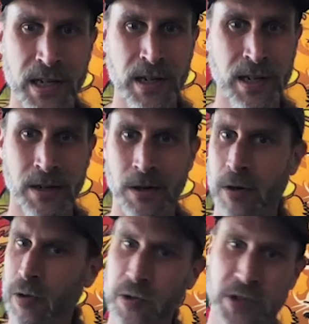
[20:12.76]
you know, a
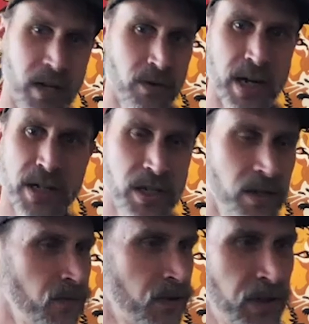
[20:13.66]
whole
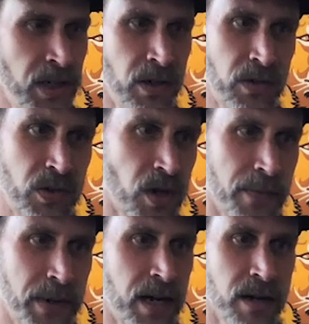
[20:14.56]
generation, you know,
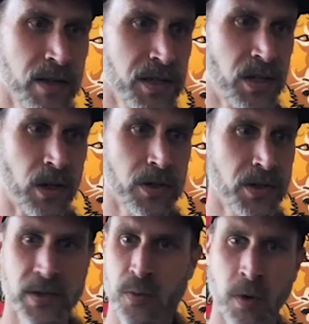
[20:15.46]
dropping out of this culture,
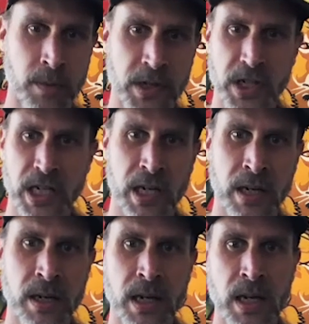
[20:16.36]
this war
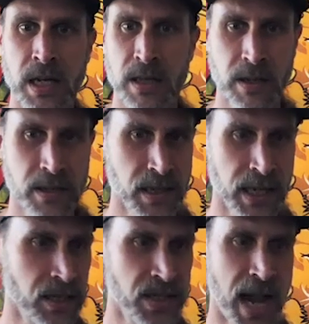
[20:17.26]
machine, this like
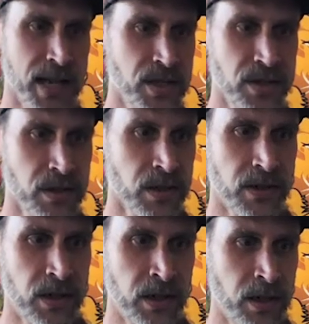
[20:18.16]
disaster
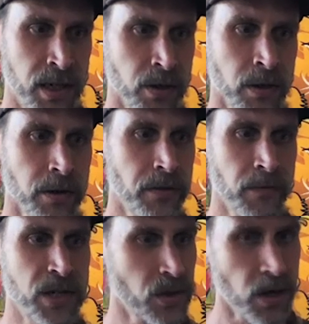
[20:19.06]
on Earth.
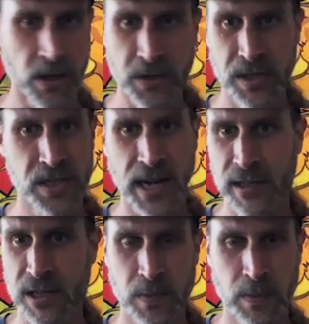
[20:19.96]
Rachel Carlson's
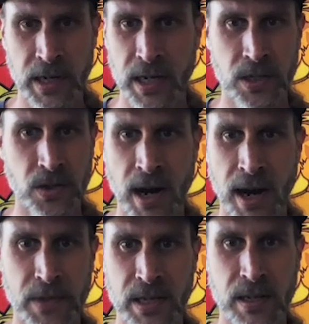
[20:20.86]
Silent Spring had
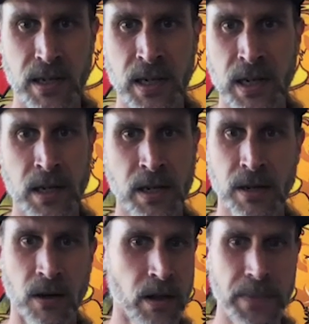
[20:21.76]
dropped, and, you know,
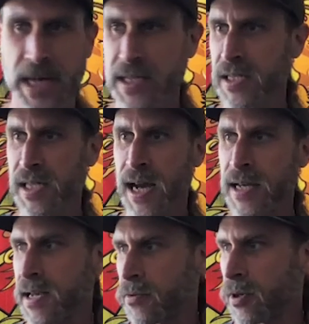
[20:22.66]
all the pesticides
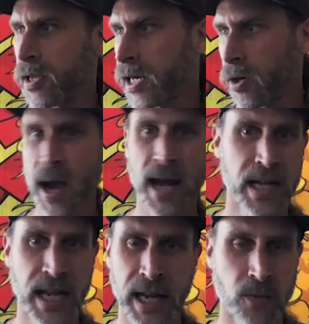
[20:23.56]
that were like
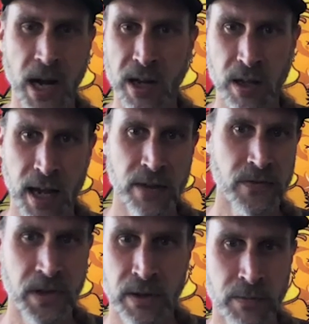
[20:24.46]
eradicating wildlife
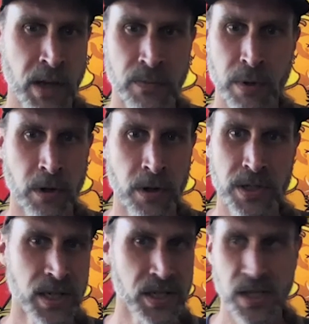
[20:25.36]
and birds
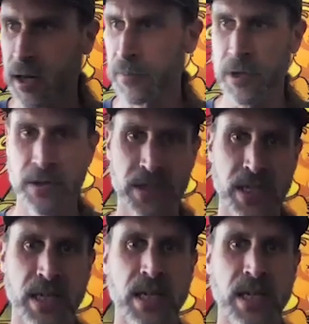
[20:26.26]
and the songbirds, and,